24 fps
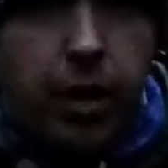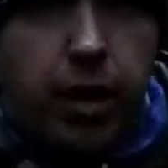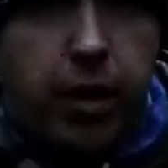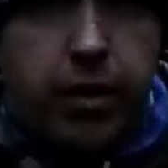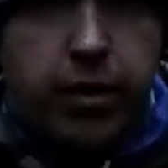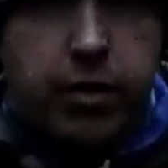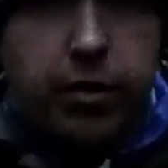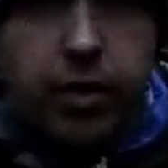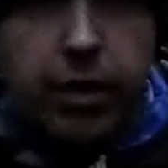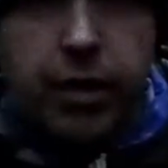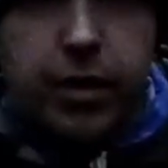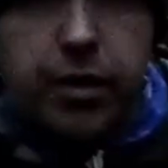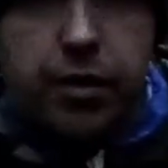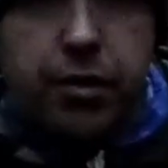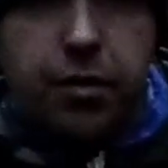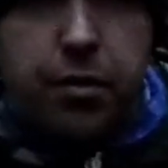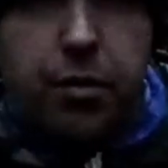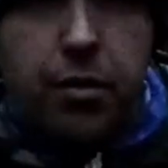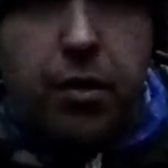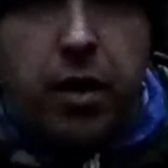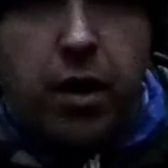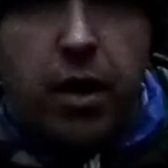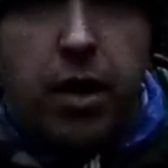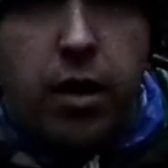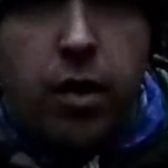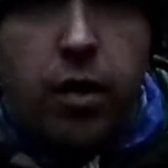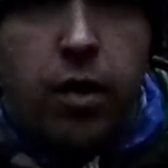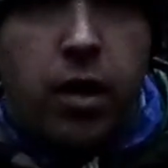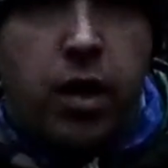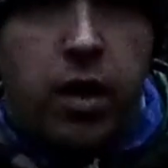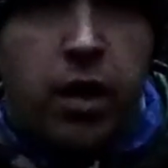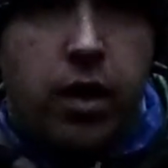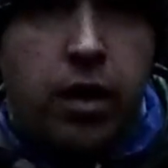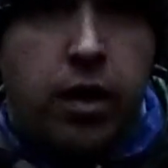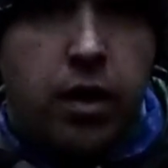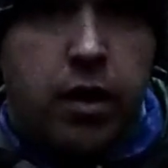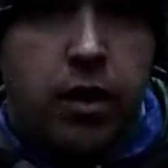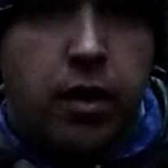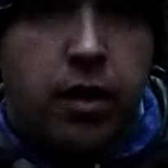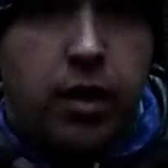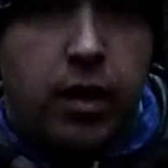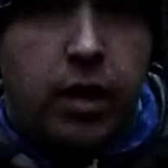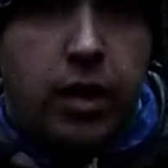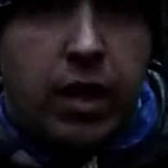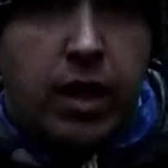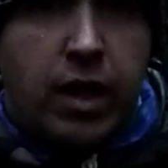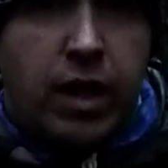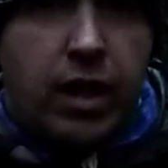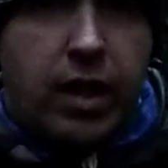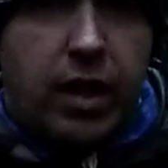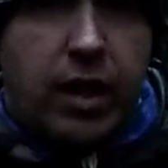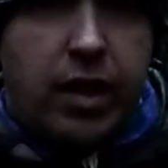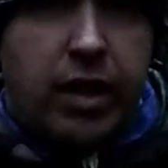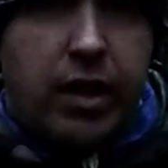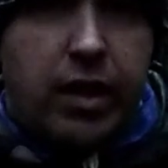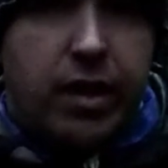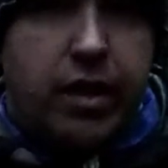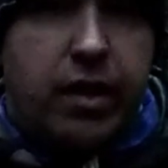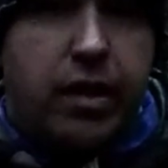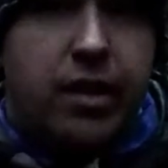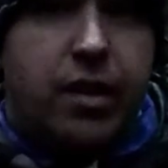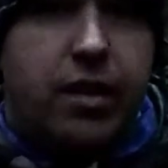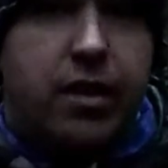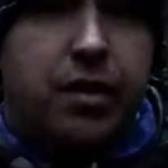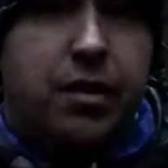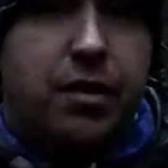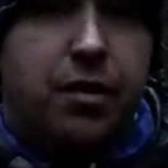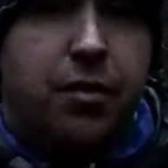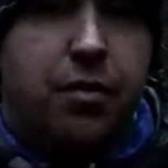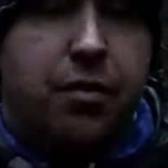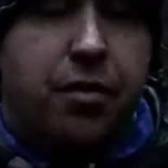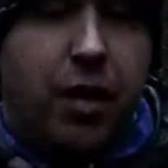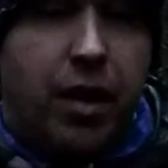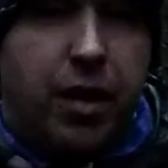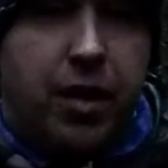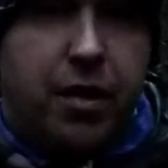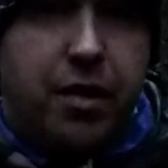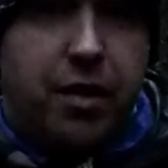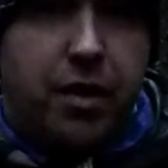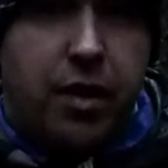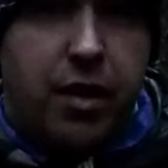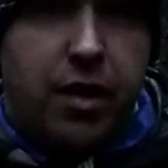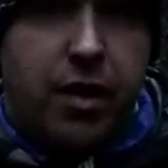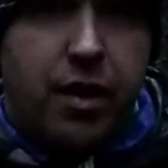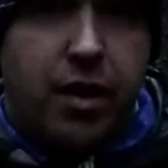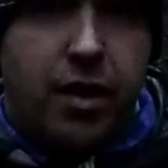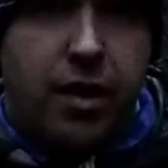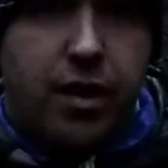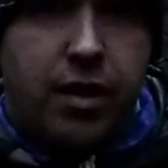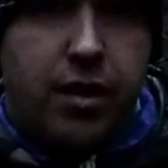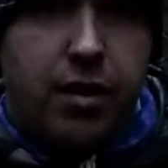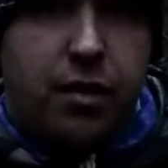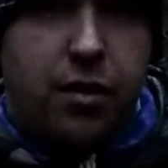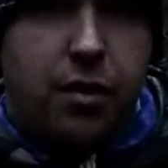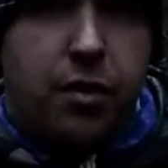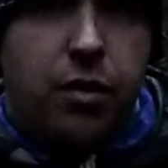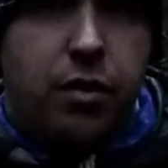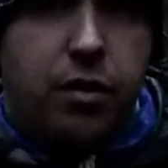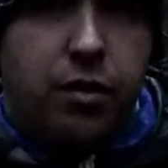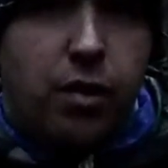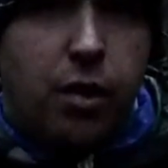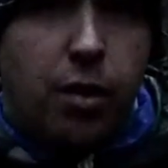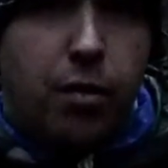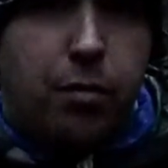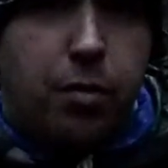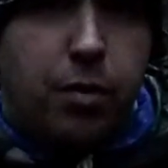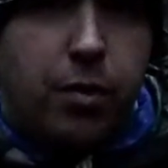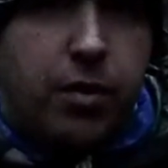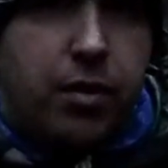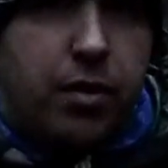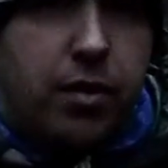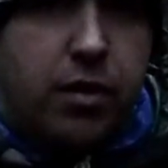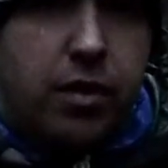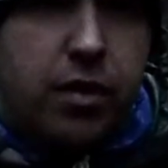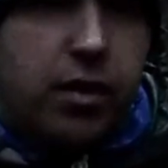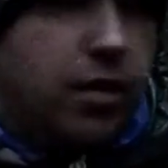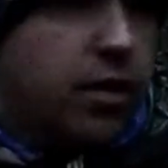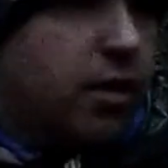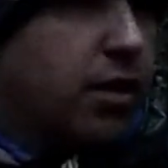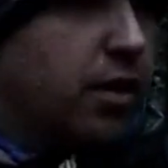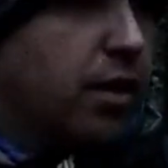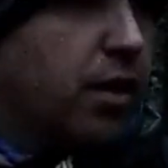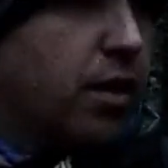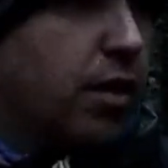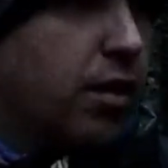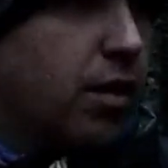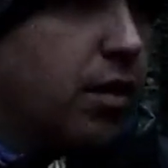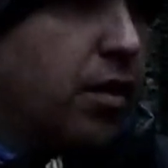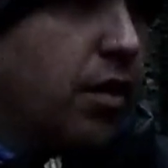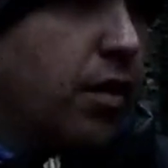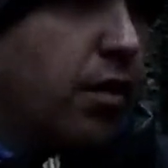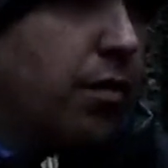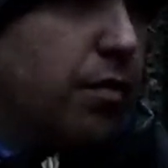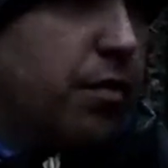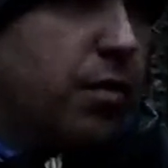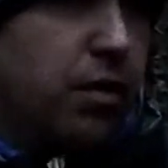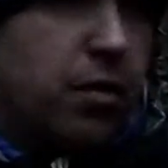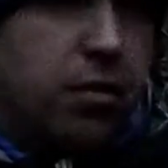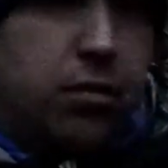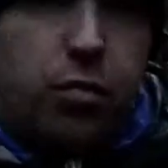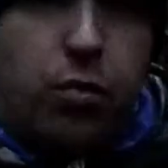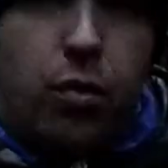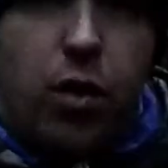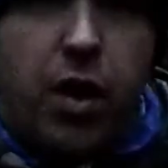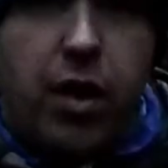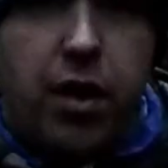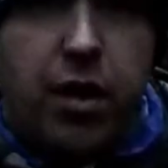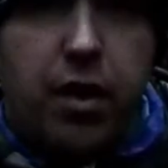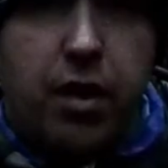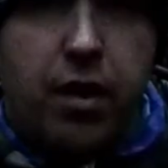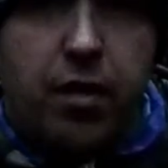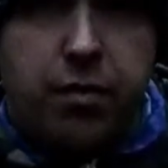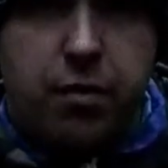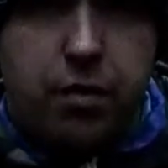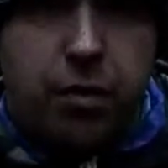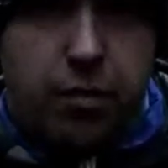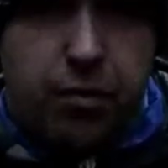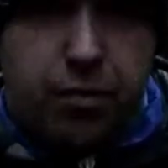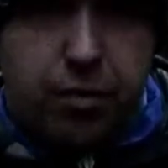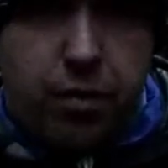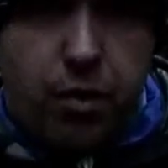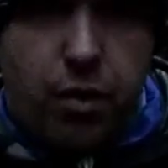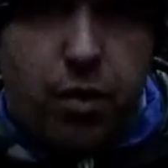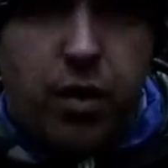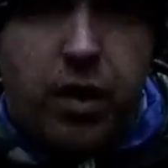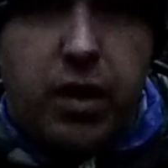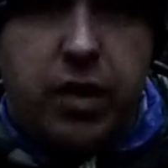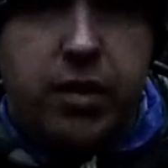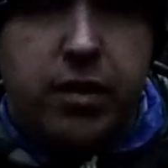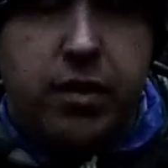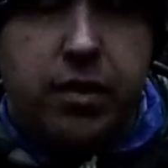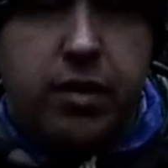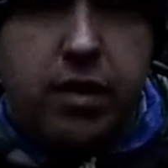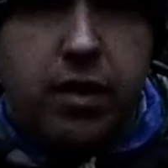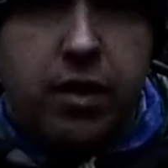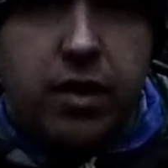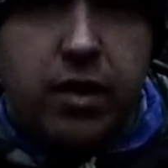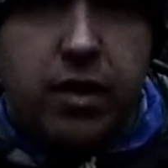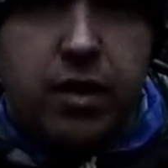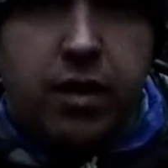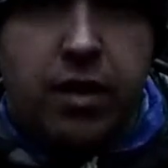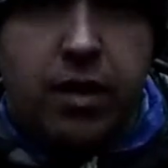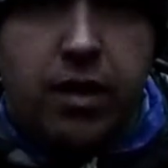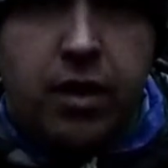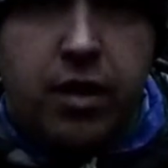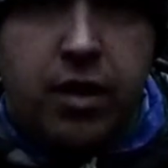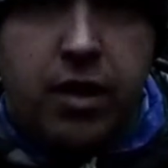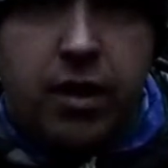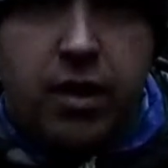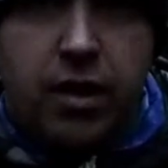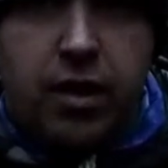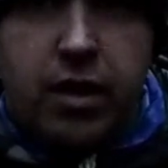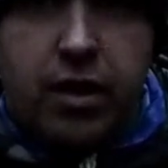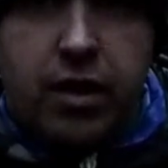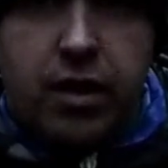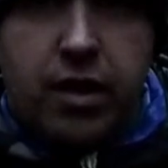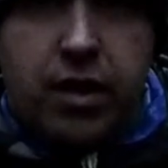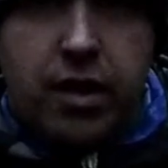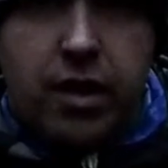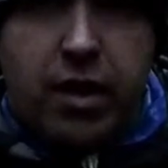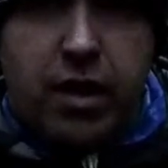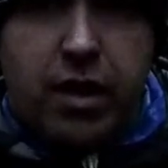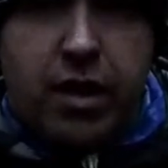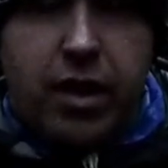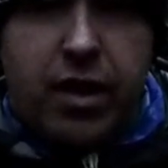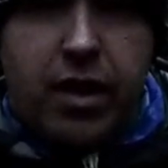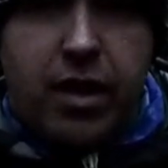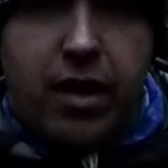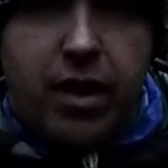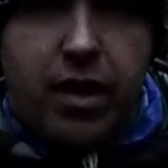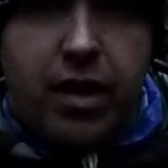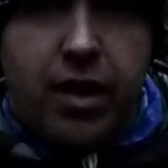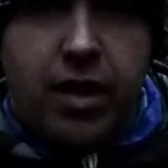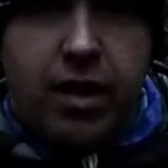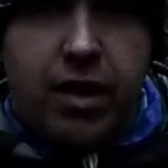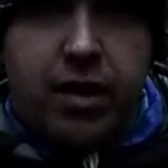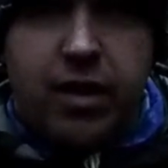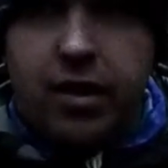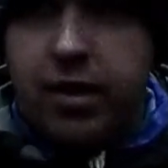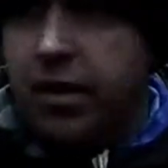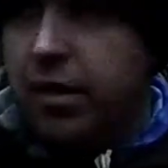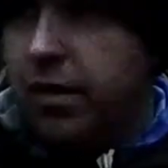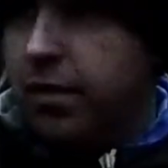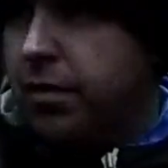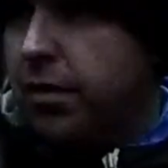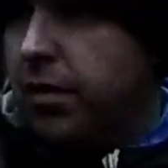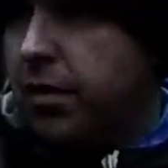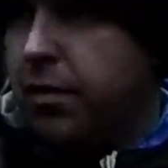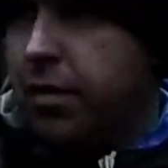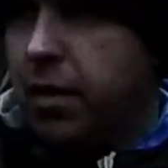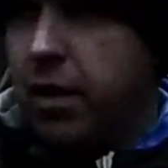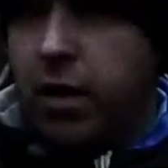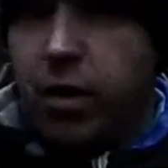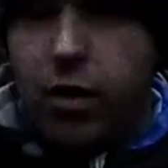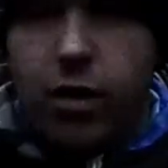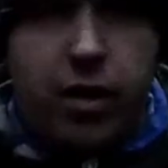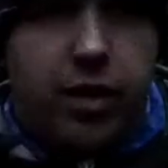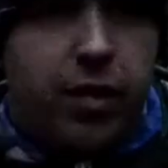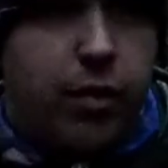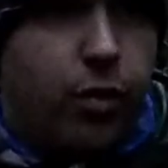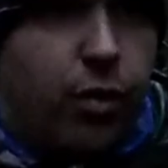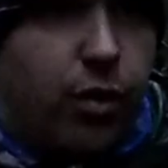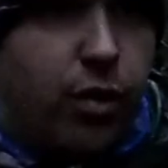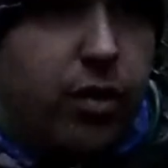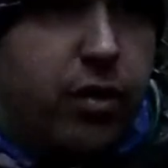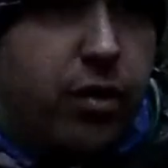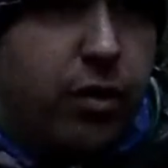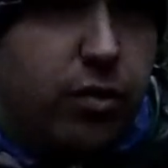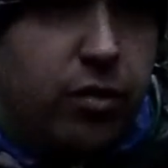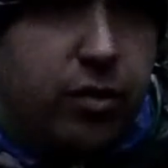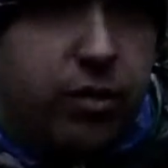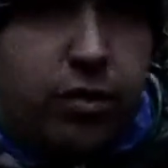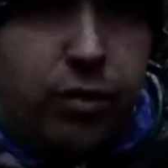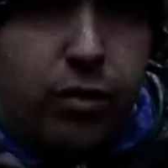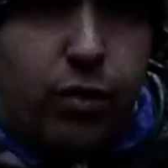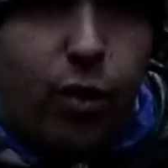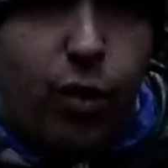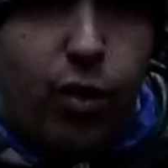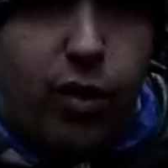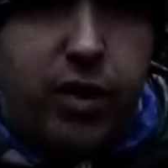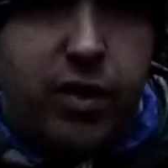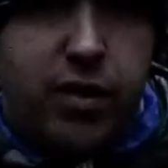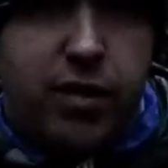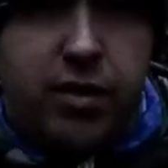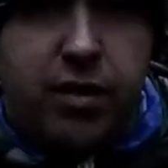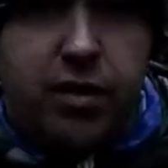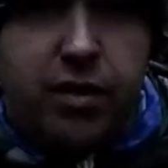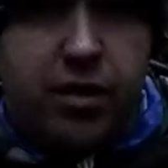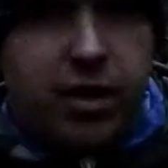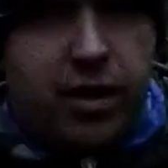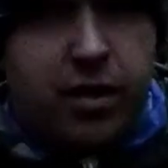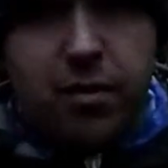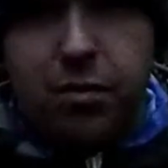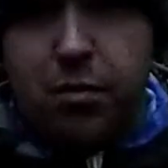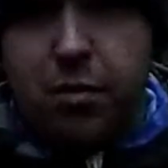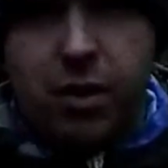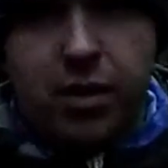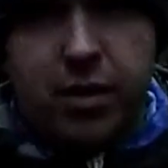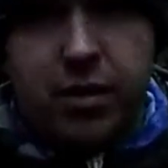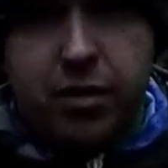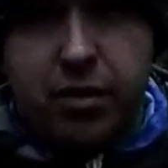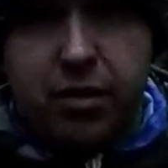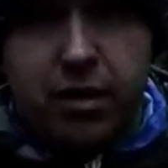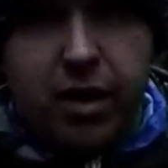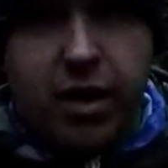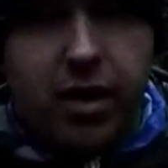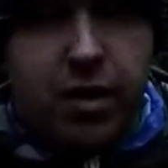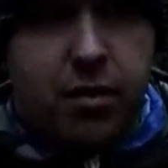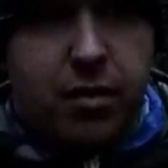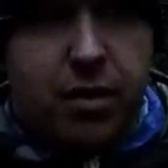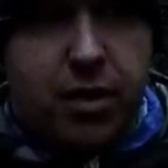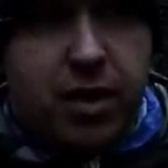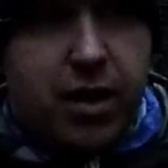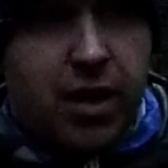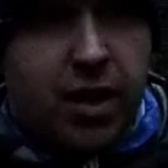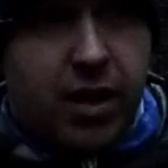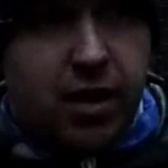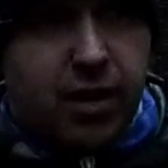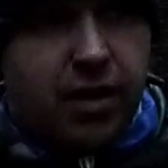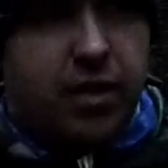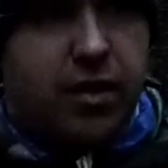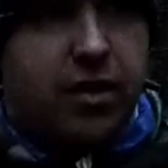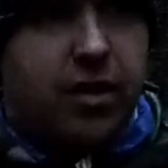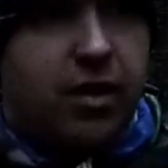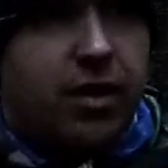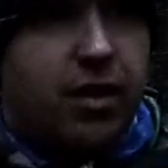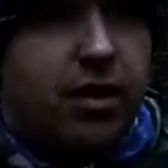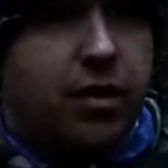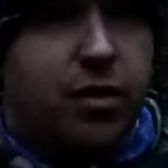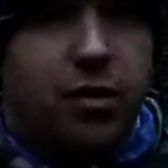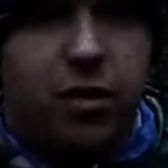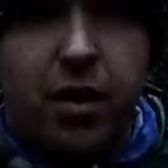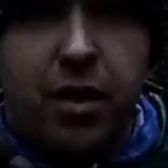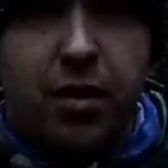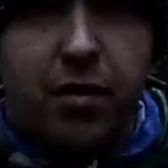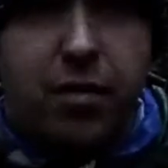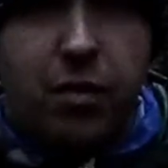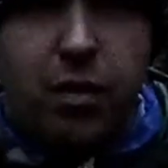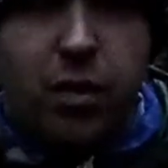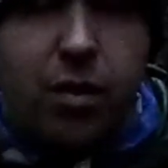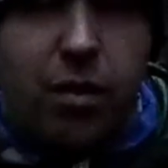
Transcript: I try to do now is to find a good composition of this wonderful forest. Uh, even if I heard all those noises and it was scary and uh, you have